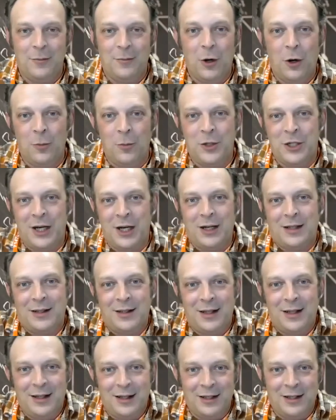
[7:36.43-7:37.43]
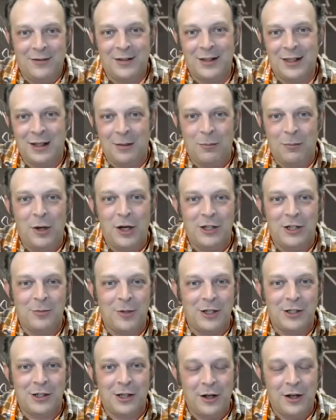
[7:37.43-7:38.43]
object that lives in a much
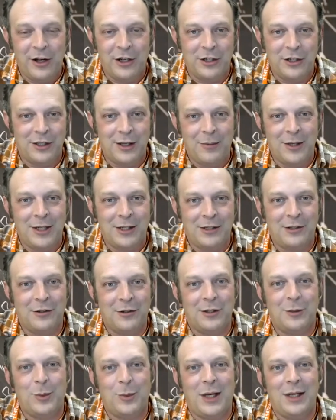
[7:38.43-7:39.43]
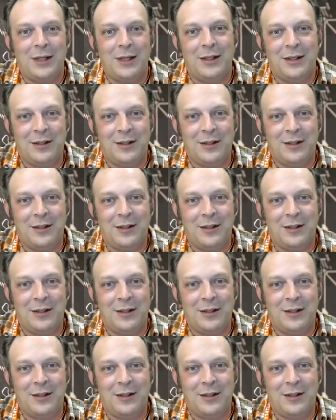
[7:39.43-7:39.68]
larger dimensional space.